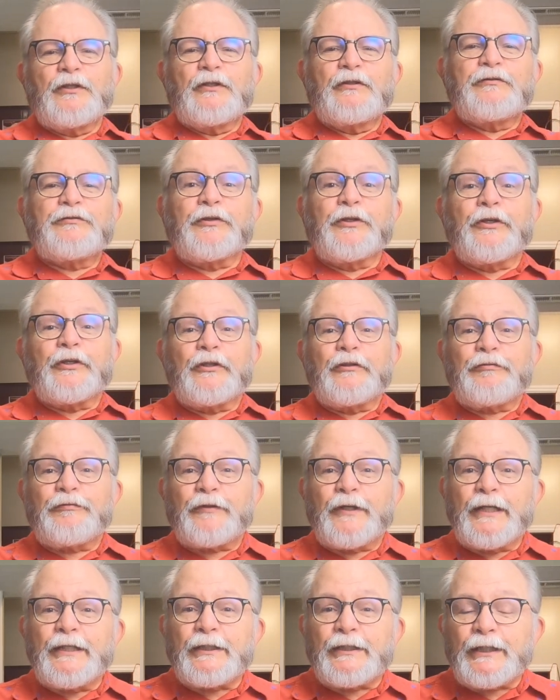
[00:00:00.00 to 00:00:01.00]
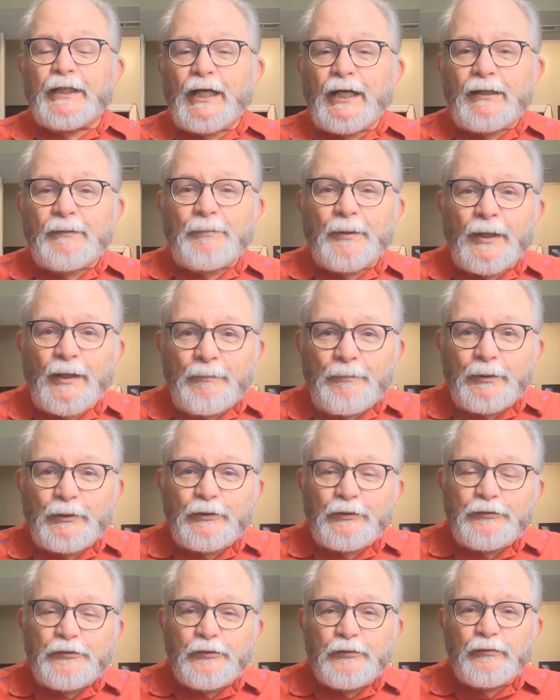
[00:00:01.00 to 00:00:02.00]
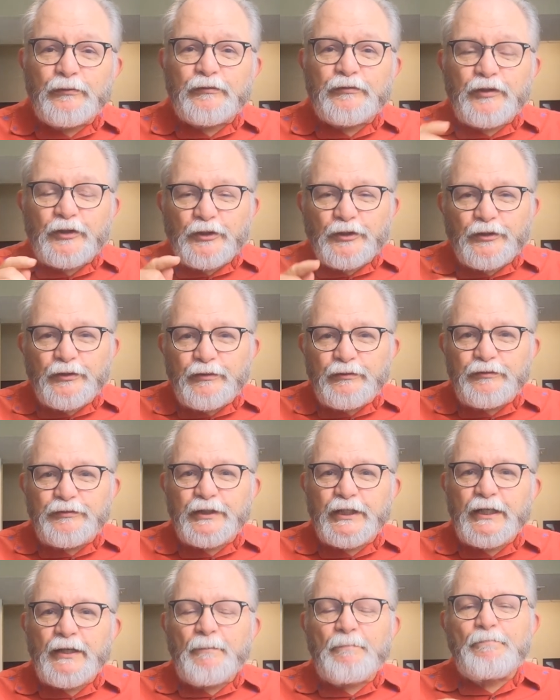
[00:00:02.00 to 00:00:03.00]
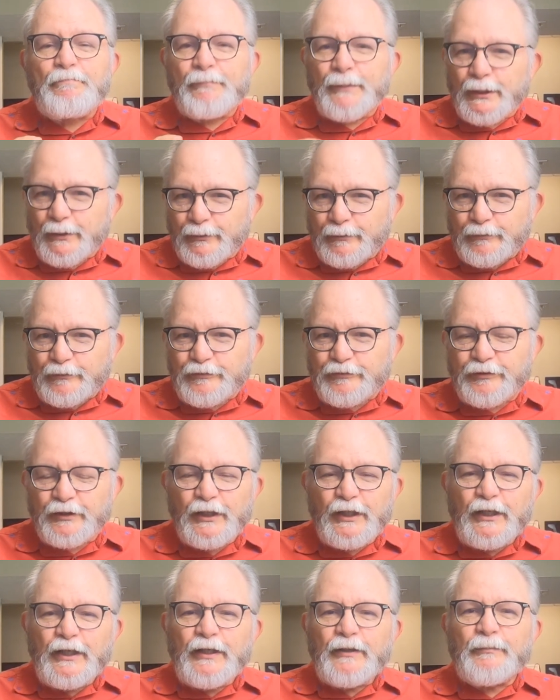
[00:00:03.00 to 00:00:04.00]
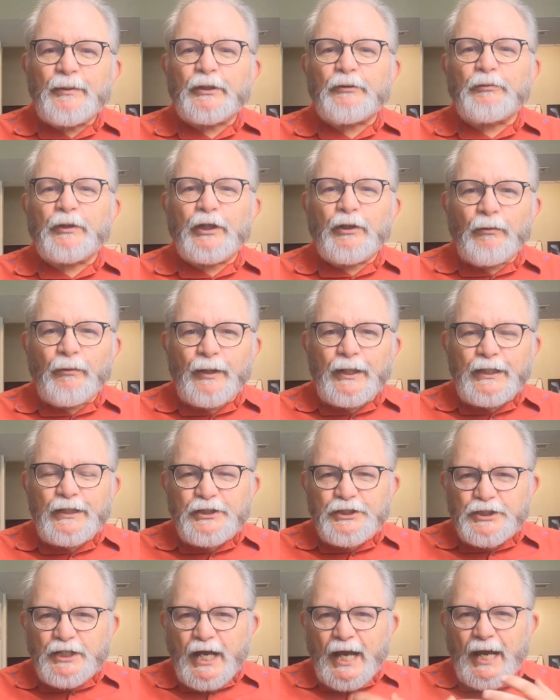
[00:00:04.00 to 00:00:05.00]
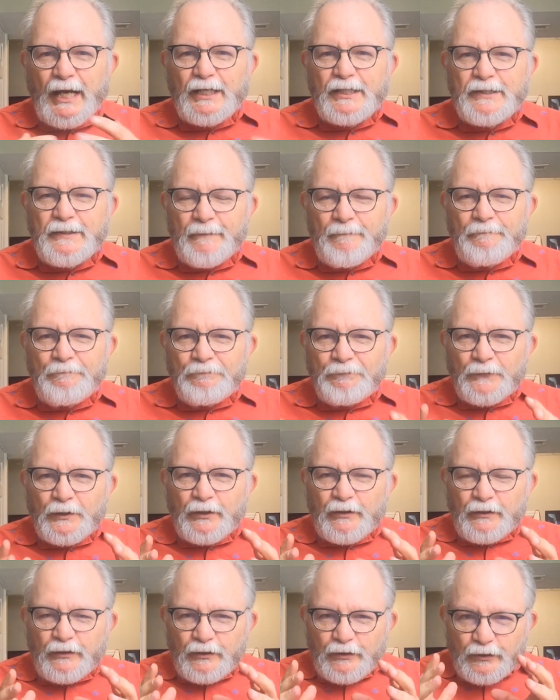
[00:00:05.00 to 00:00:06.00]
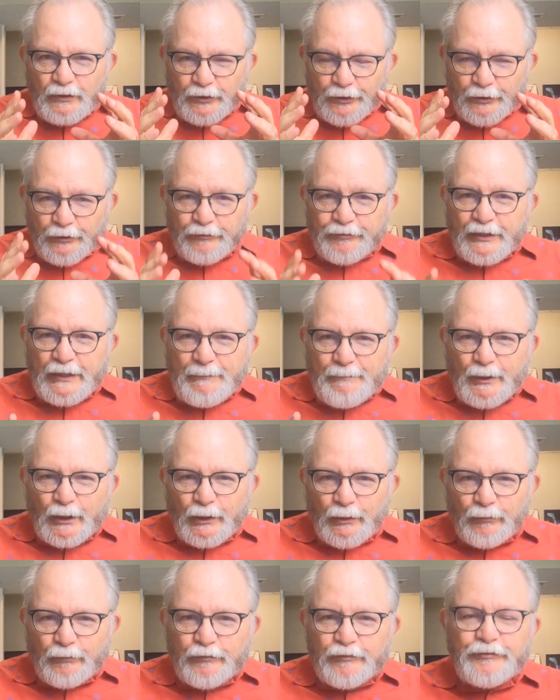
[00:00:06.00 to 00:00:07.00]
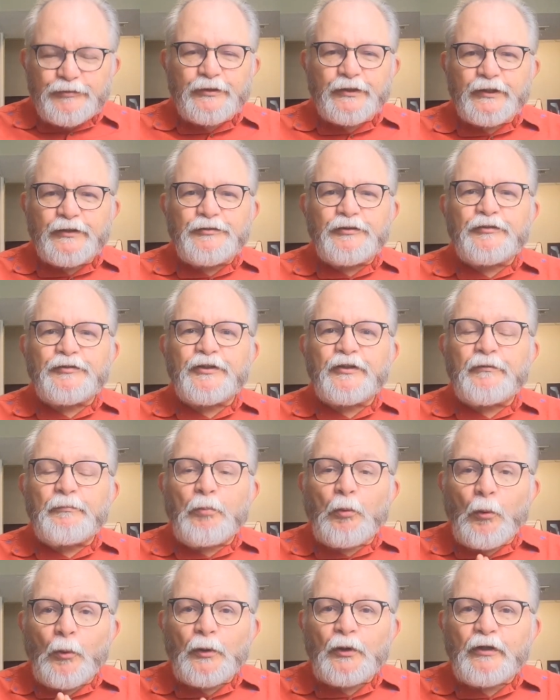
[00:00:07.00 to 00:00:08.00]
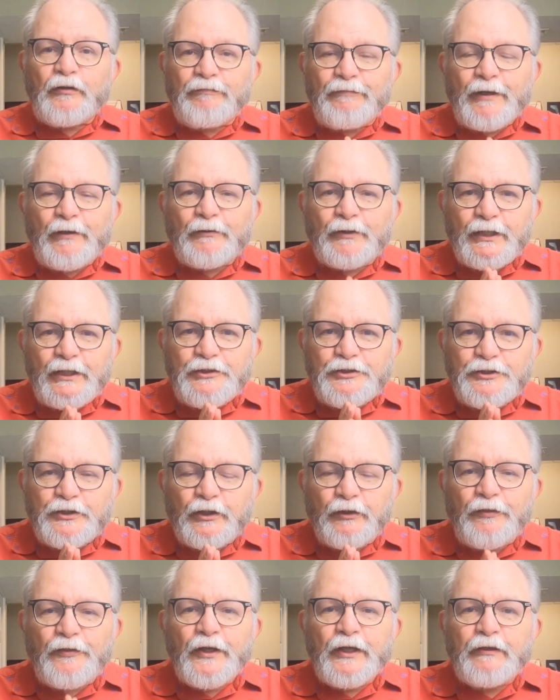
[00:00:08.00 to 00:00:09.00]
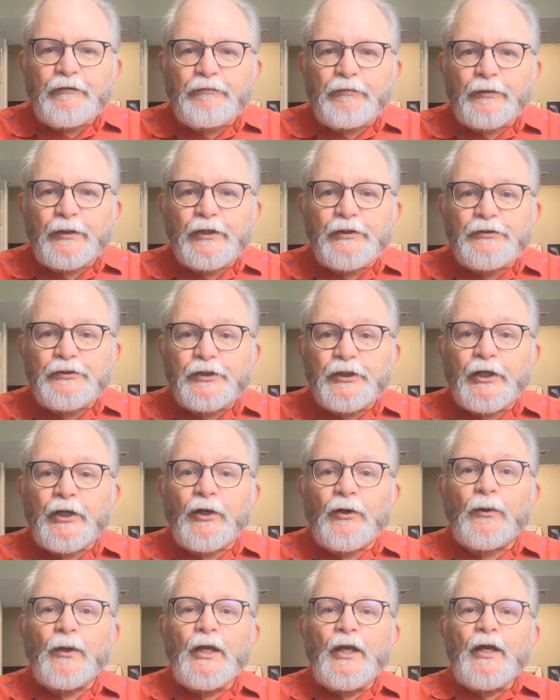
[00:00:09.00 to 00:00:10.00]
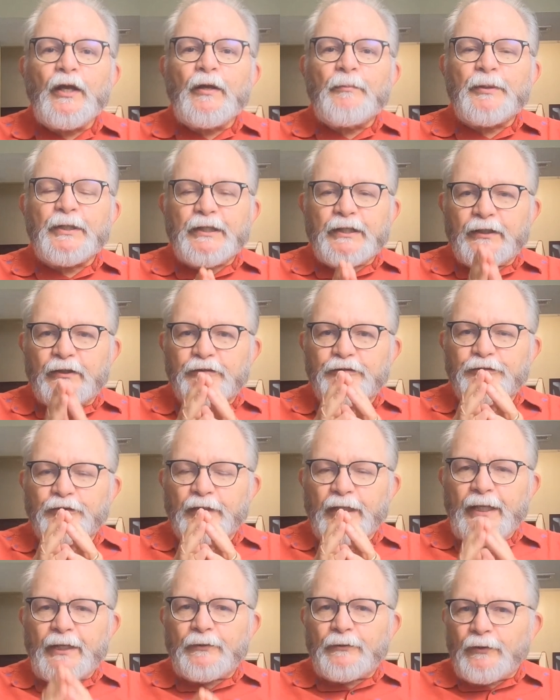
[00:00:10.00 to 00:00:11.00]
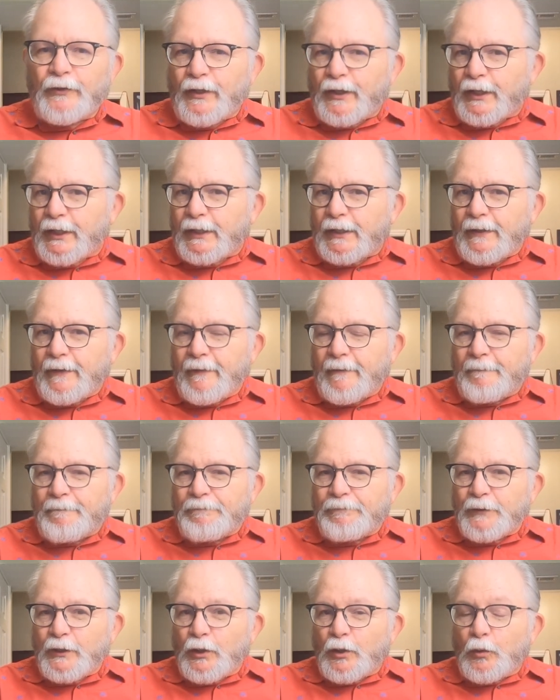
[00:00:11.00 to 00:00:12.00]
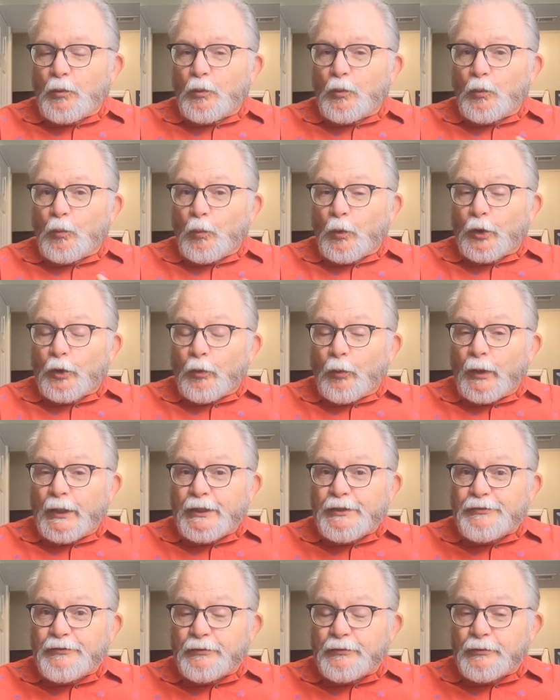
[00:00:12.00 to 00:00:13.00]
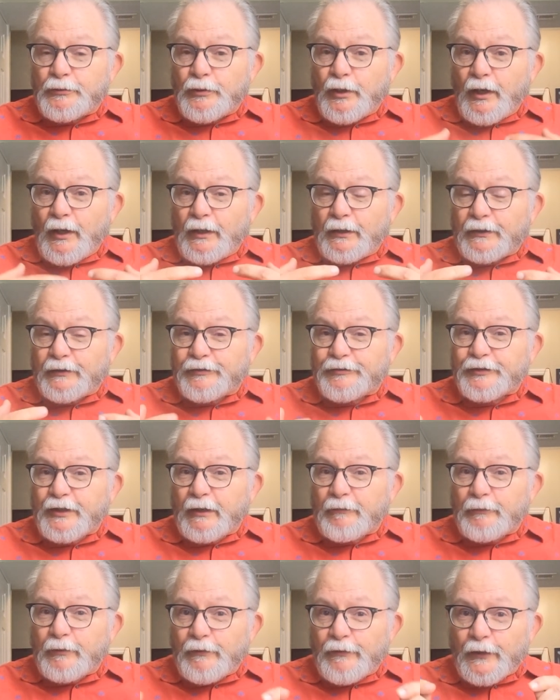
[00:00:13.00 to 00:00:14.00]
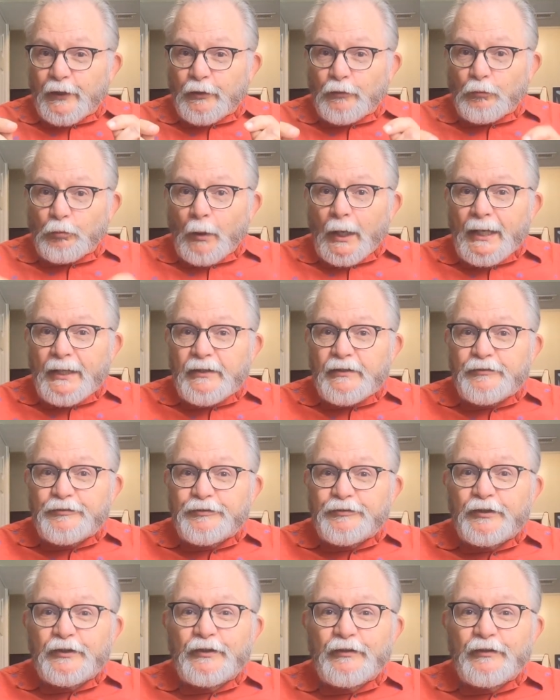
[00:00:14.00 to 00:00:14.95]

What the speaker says: So you're going to find a lot of popular tunes using modes. But Gregorian Chant, using modes, this is an important foundational thing for you to know because later on we're going to discover the greatest